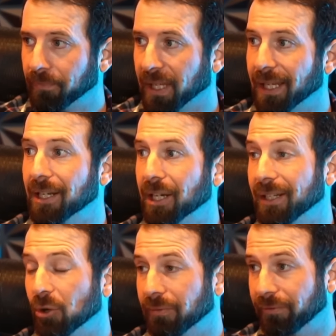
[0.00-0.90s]
in
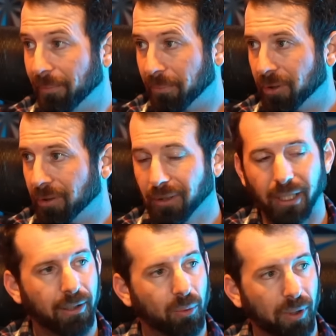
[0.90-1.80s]
November
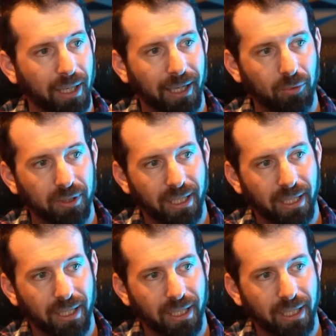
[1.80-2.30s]
when it was